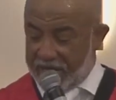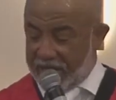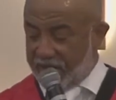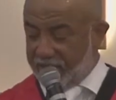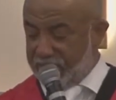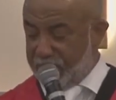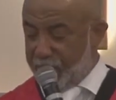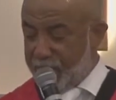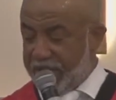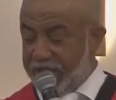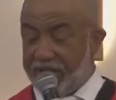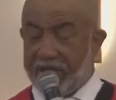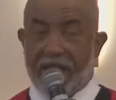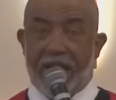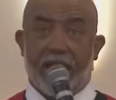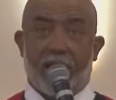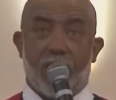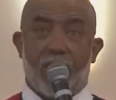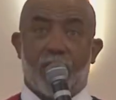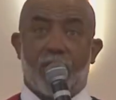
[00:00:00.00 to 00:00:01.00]
Every month
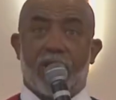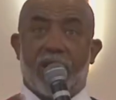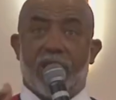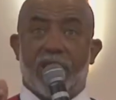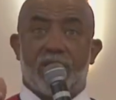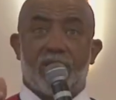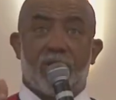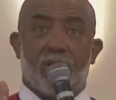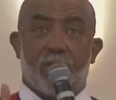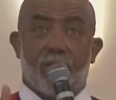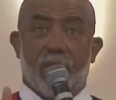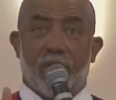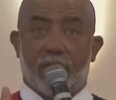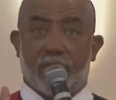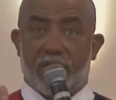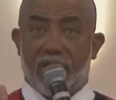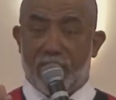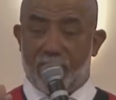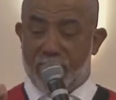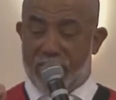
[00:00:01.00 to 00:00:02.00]
I go to get your
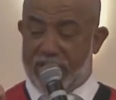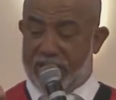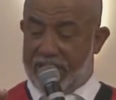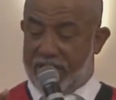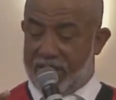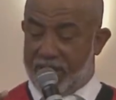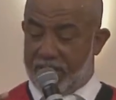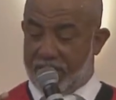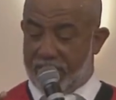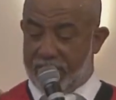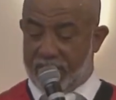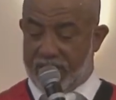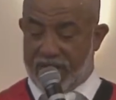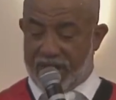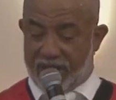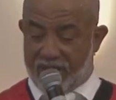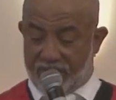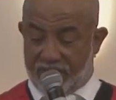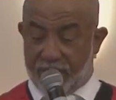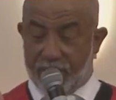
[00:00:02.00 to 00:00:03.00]
birthday money and
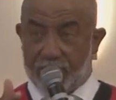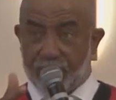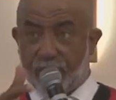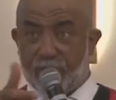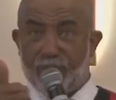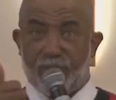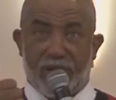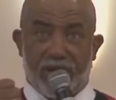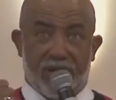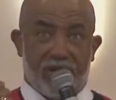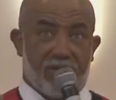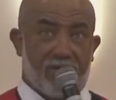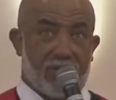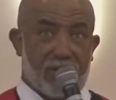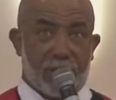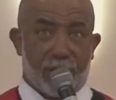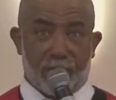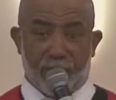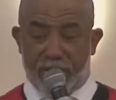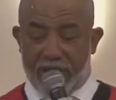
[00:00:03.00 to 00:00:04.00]
anniversary money
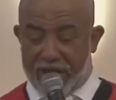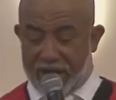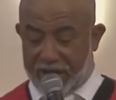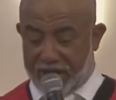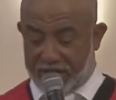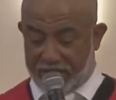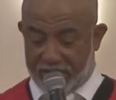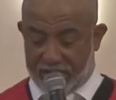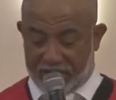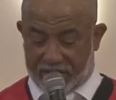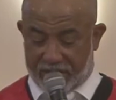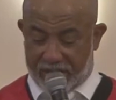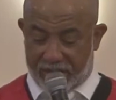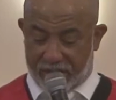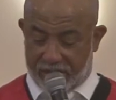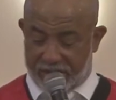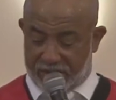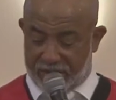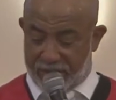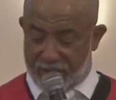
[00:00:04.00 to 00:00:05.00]
from the bank, and the
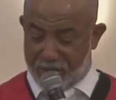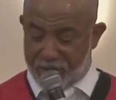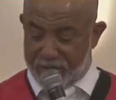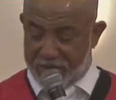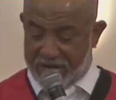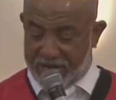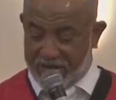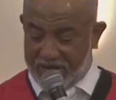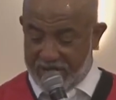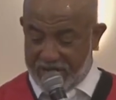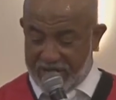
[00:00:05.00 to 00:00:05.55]
tellers know me.